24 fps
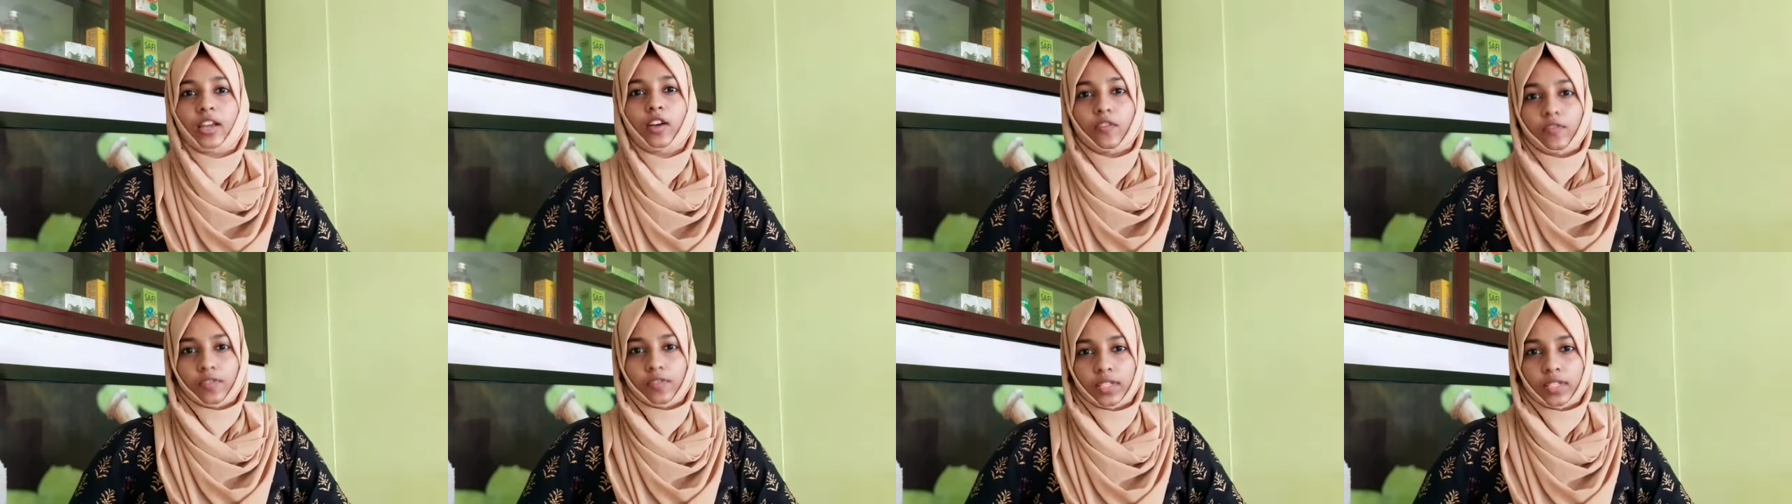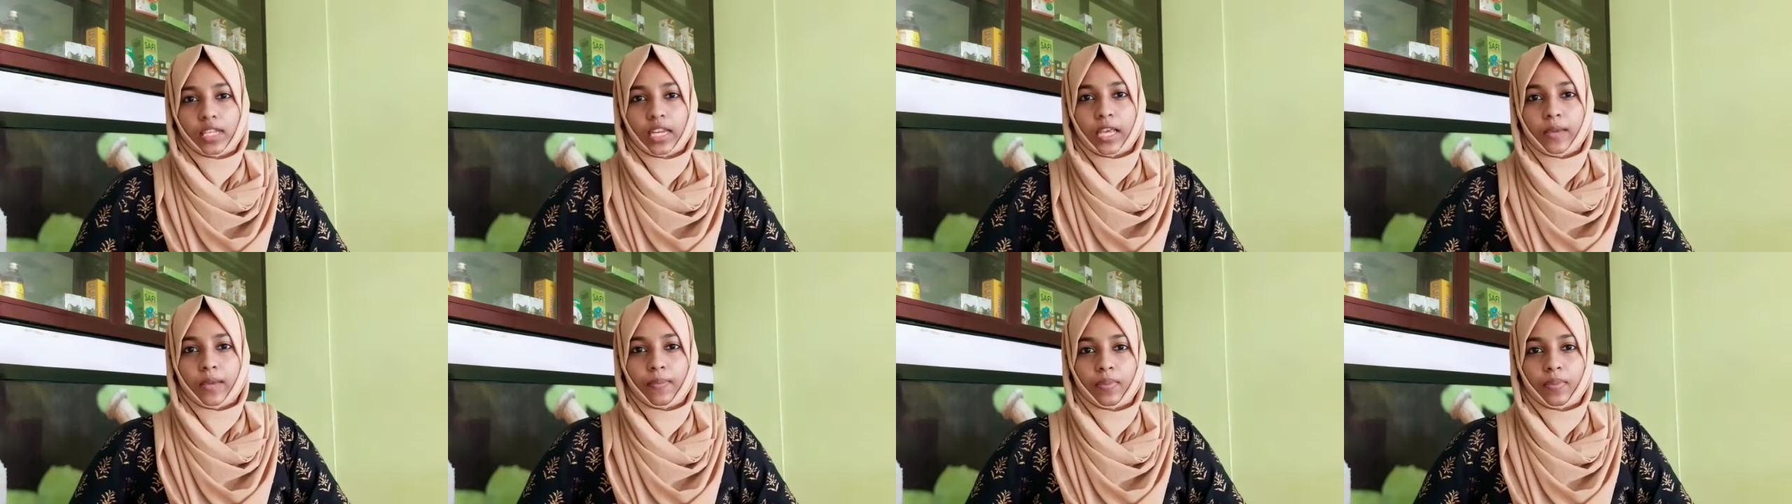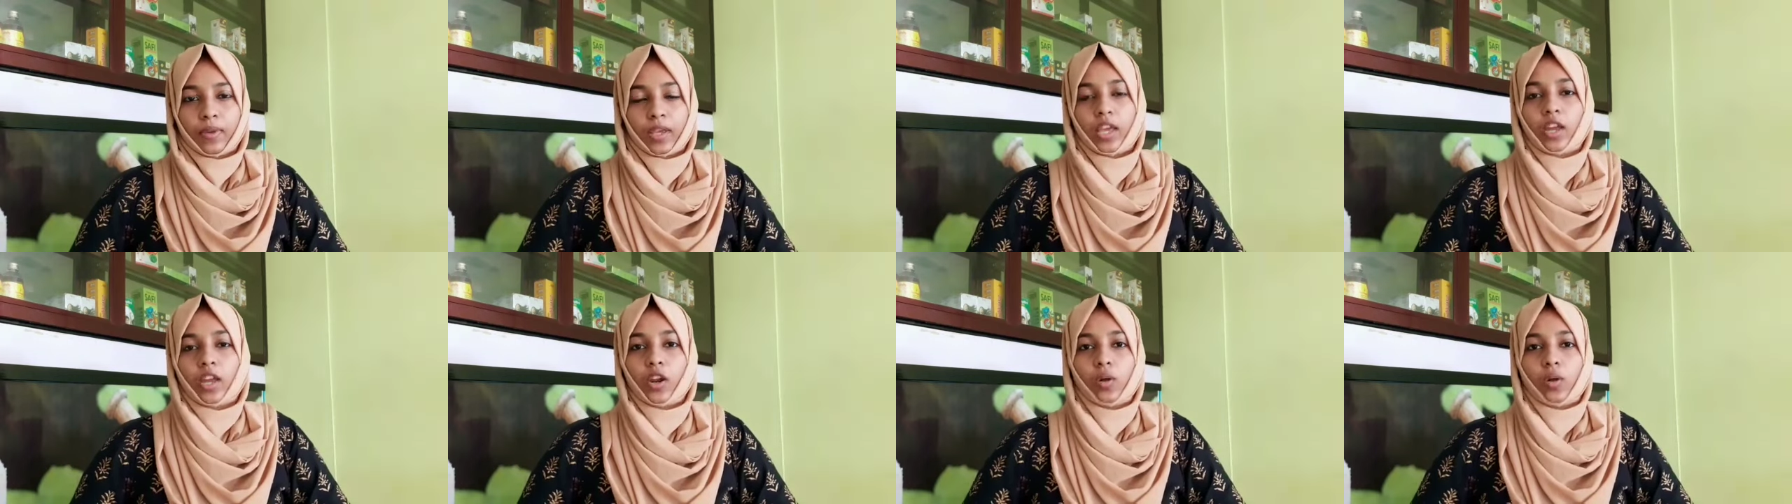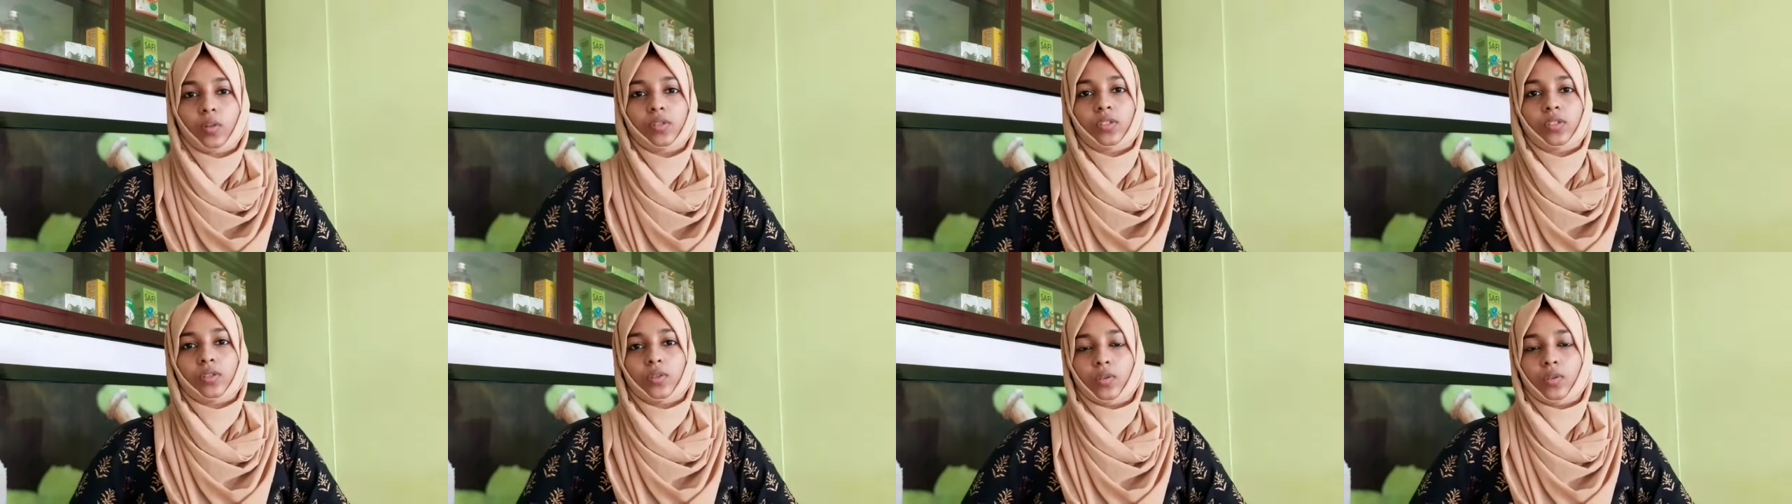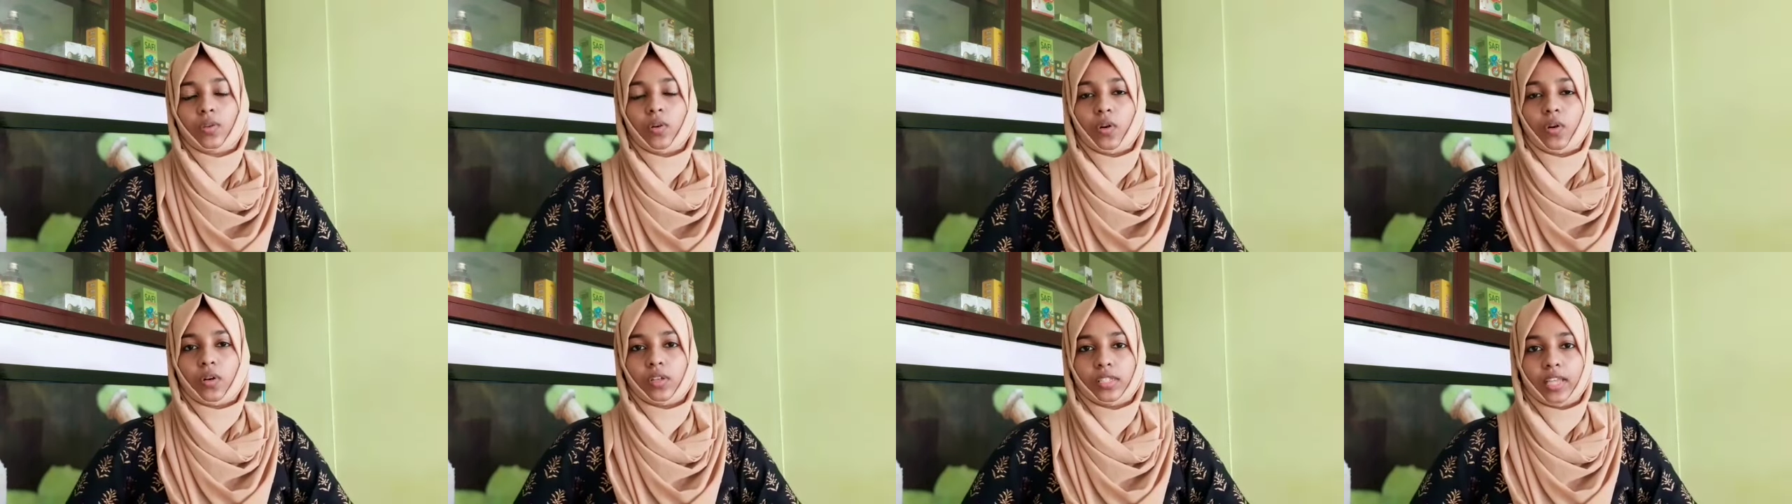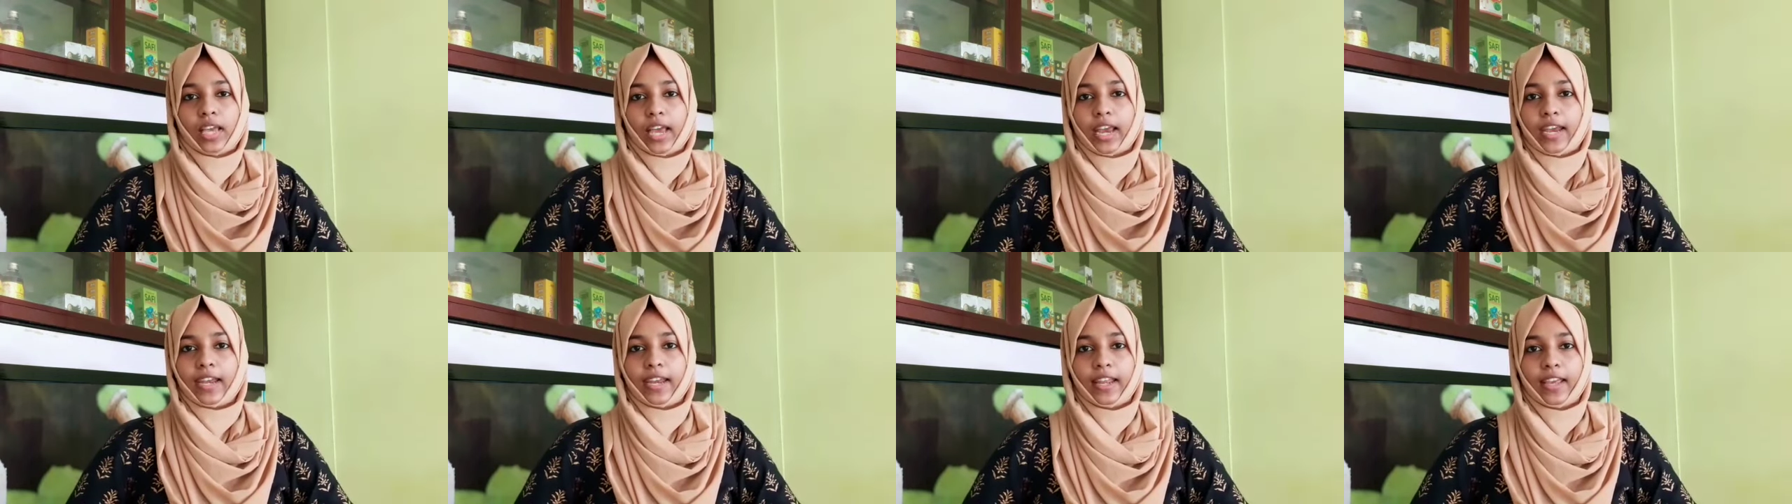of sleep, can also cause
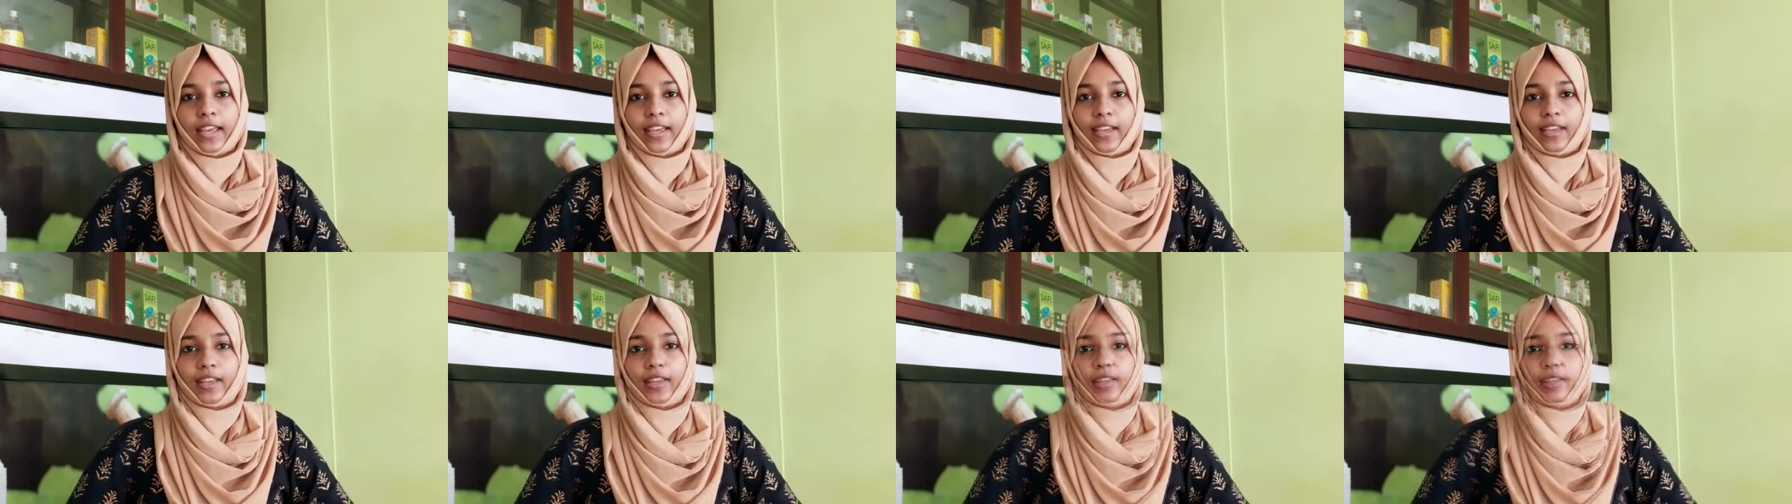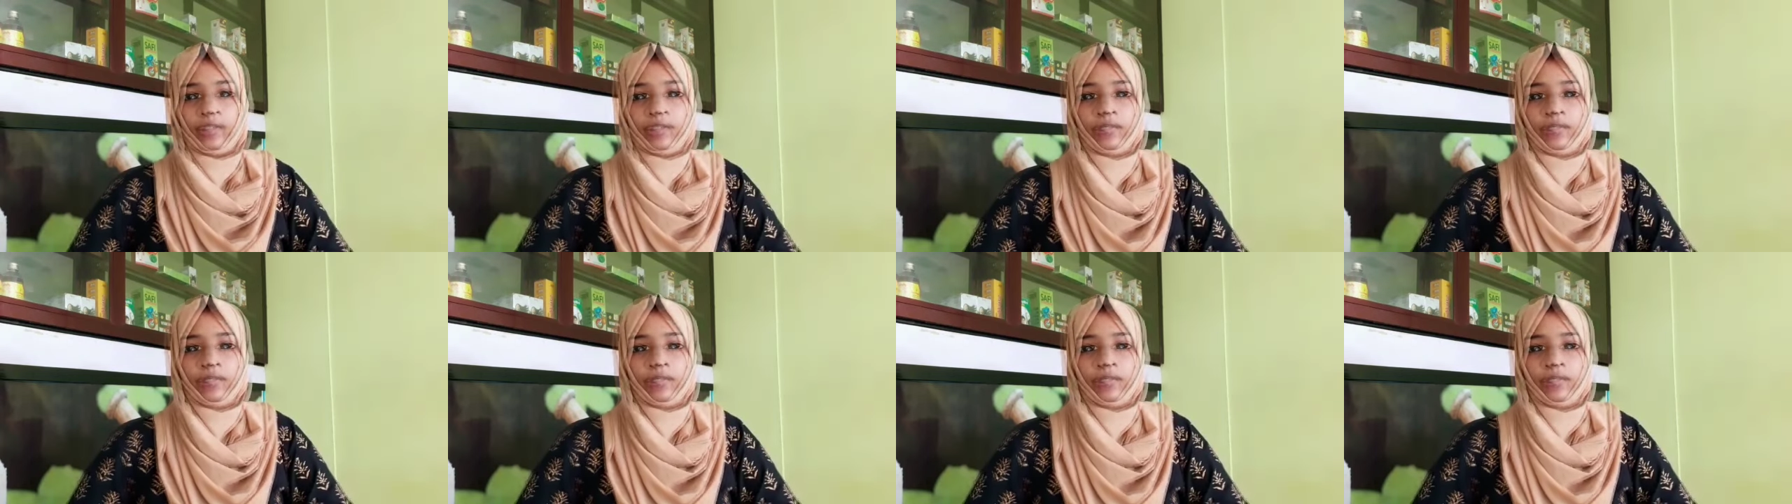headache.